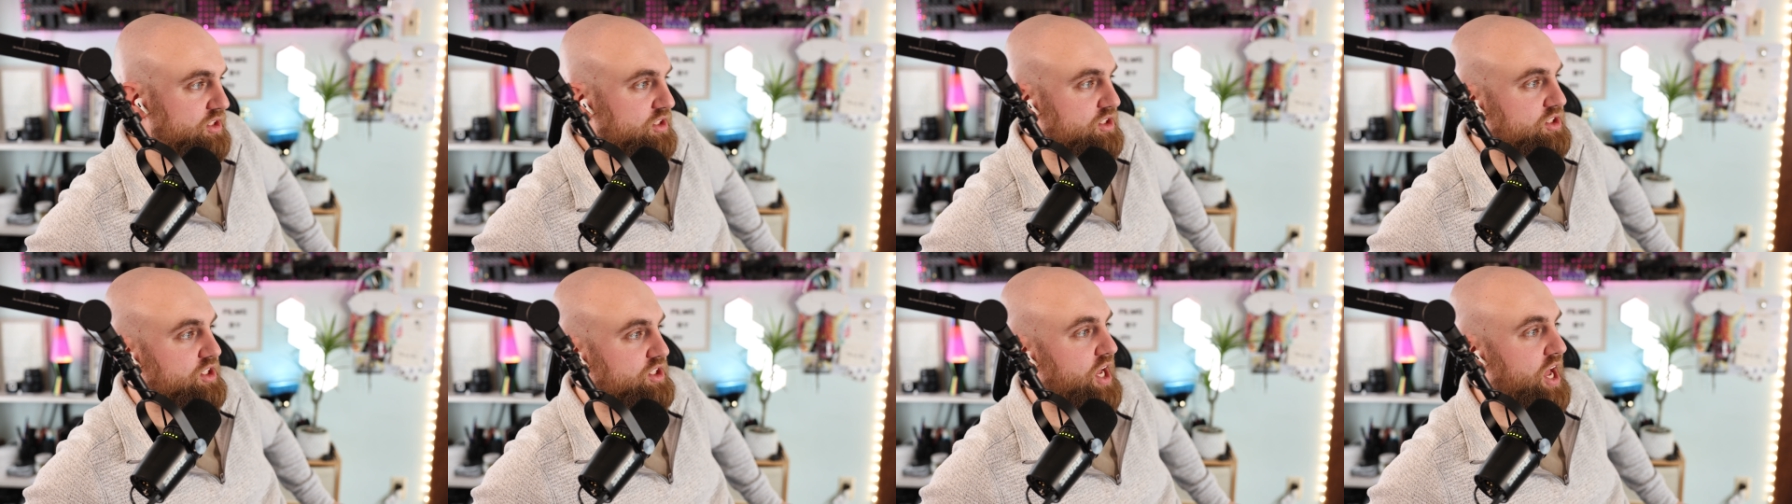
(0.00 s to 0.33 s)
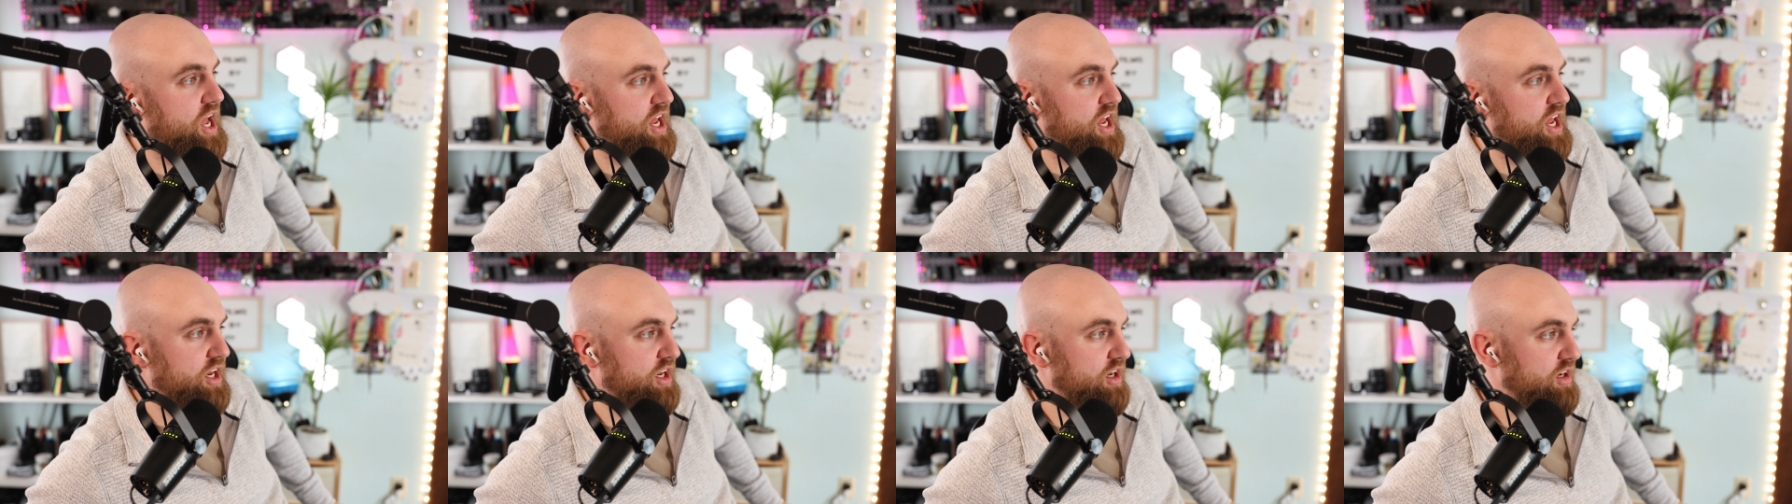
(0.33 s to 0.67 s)
to
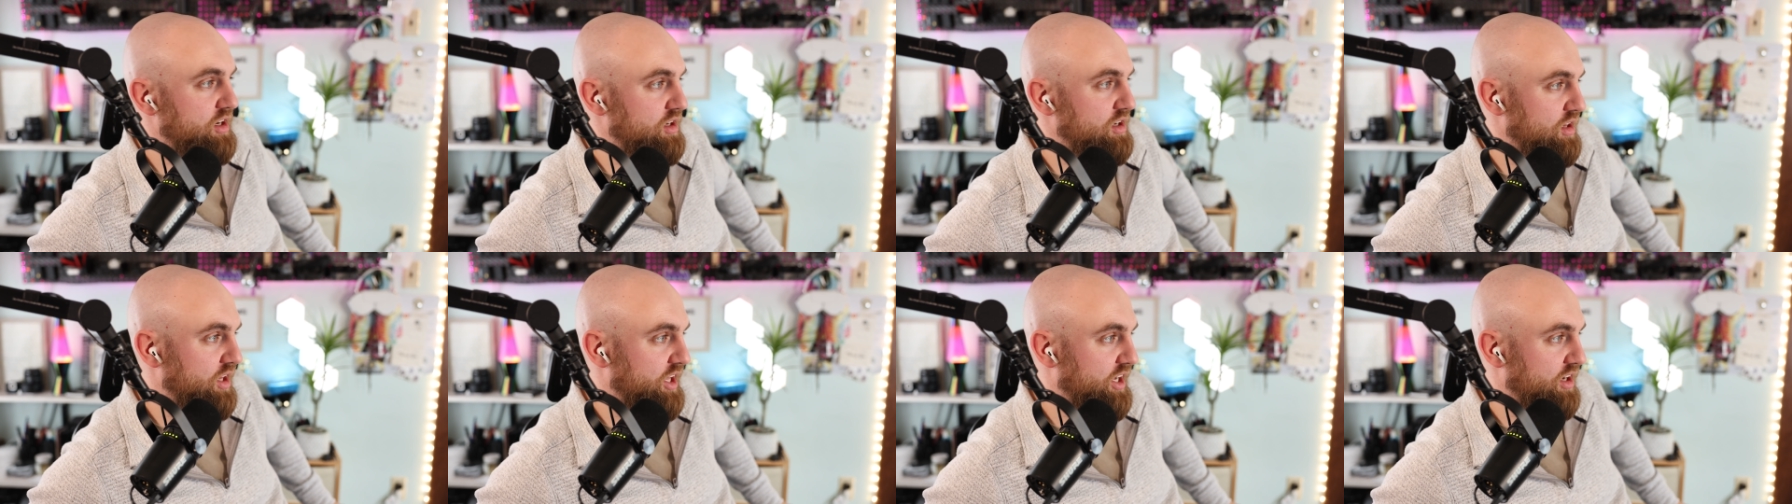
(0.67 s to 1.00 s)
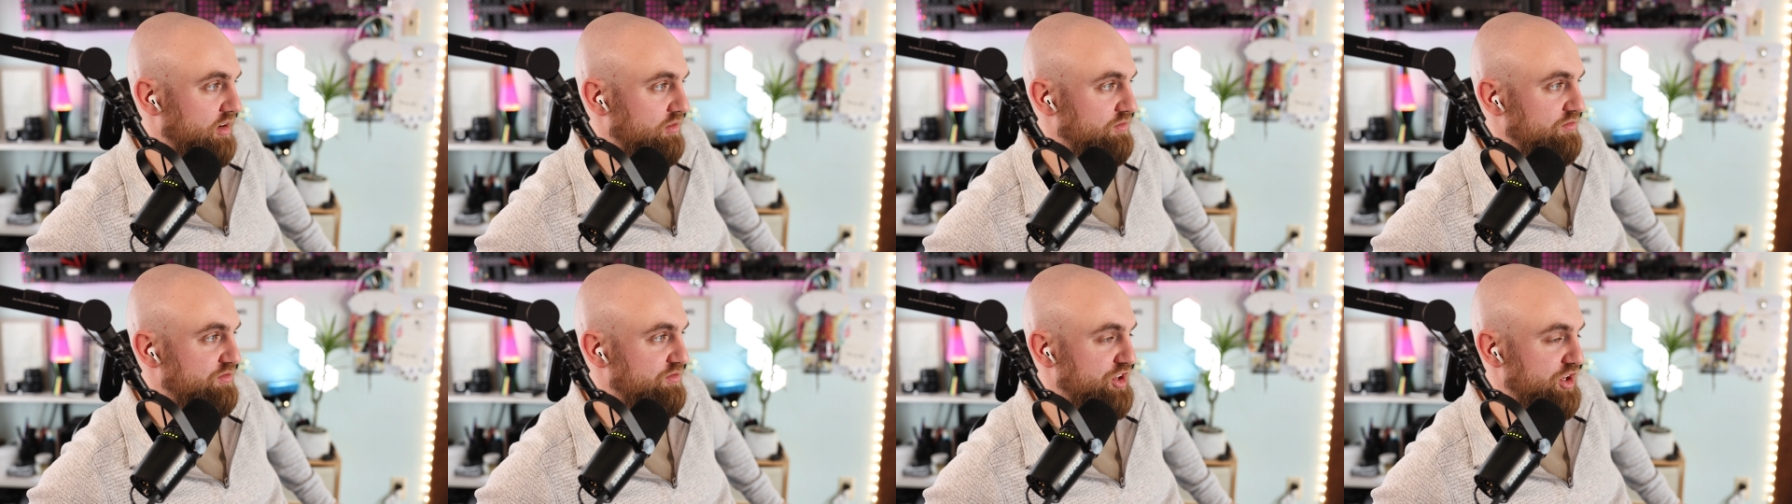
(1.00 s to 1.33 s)
edit like a
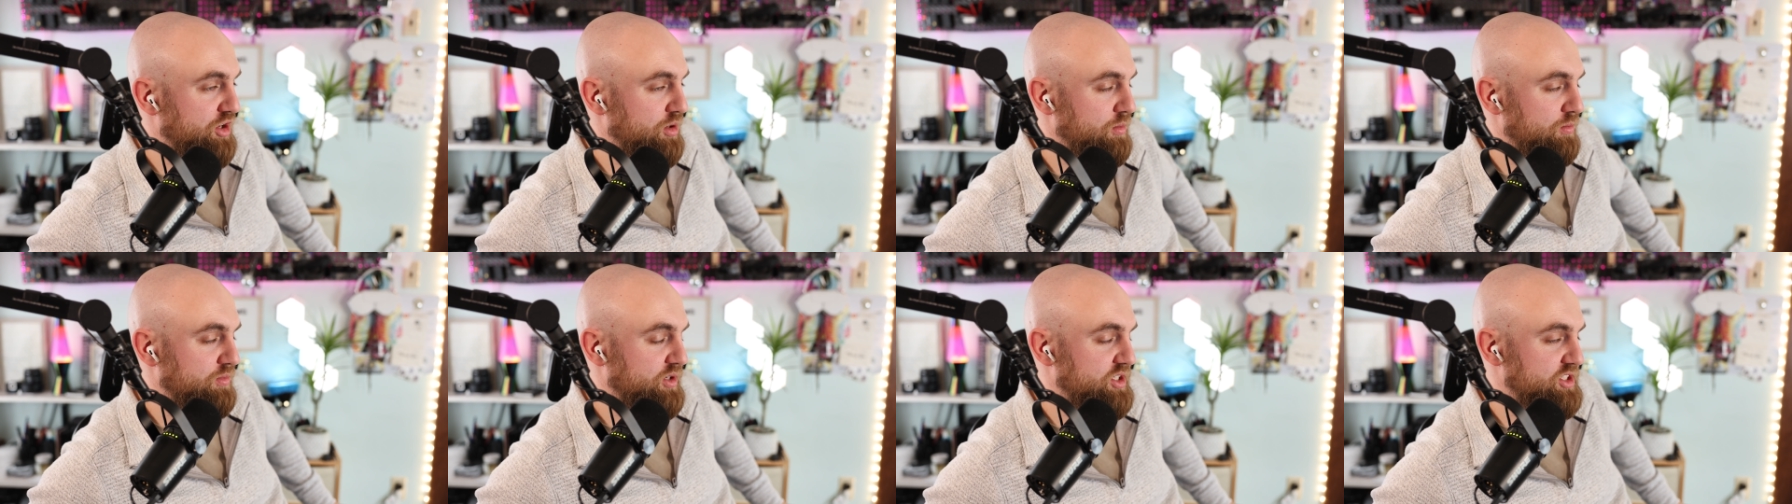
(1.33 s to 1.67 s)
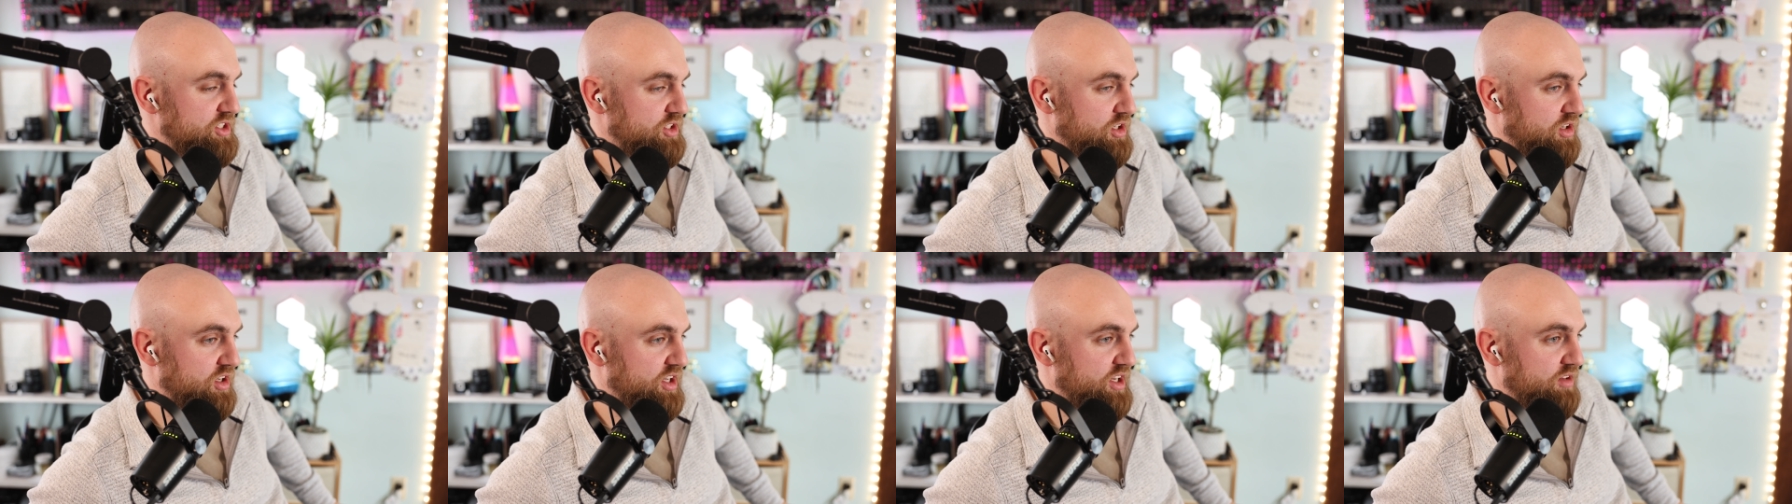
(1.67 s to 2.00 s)
film because
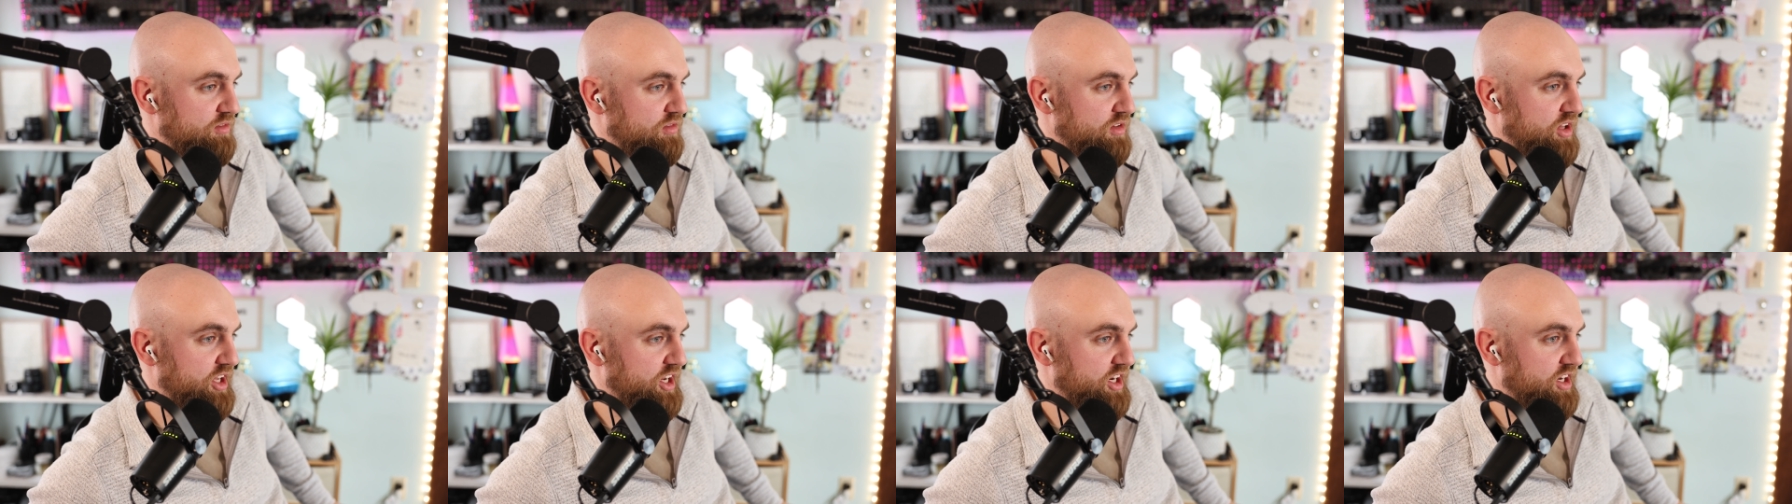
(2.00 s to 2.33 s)
I'll have like